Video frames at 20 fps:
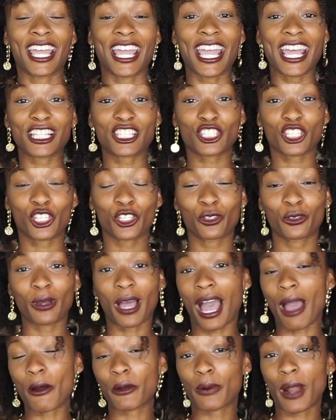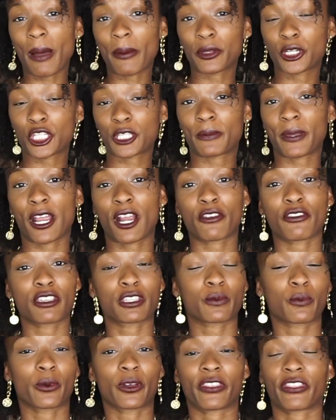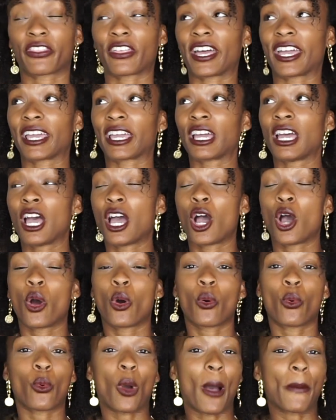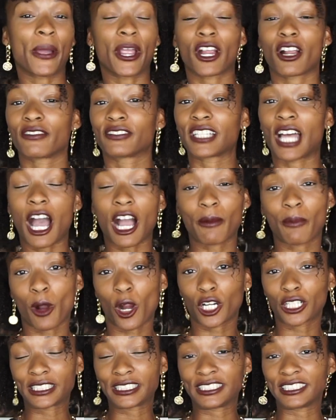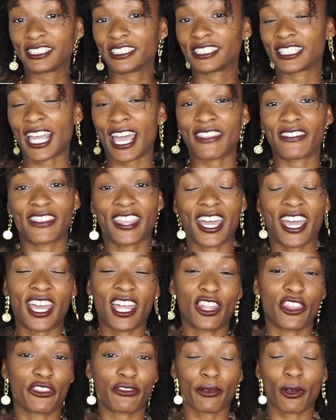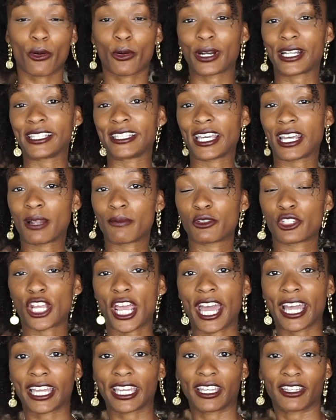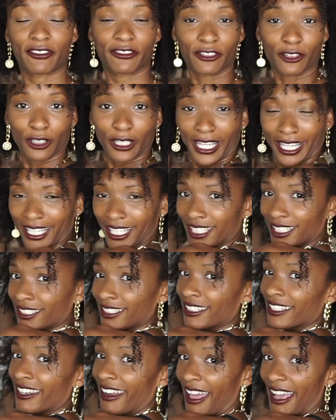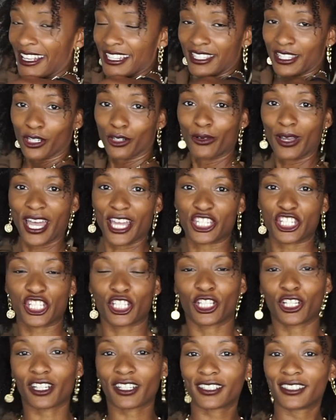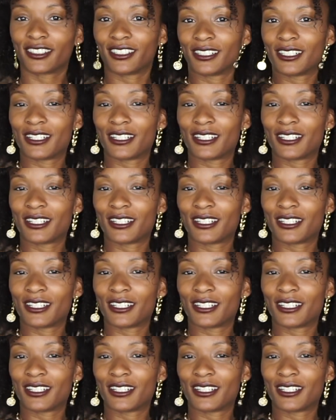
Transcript: It's cute. I would probably just pair this with like a pair of Doc Martens and then throw on a denim jacket for like a nice little edgy look.